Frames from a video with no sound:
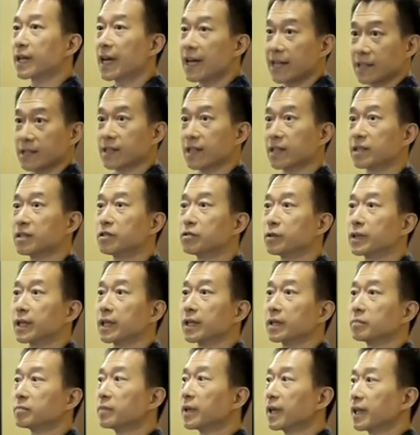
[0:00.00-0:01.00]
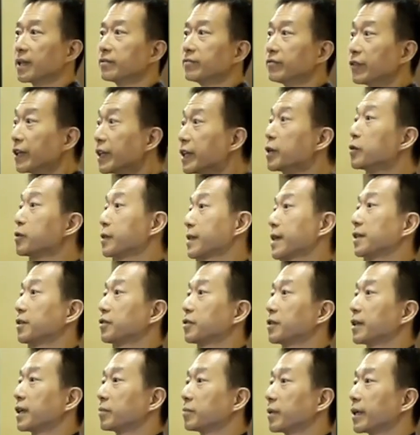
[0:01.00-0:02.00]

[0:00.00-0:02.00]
text-centric, but video-centric.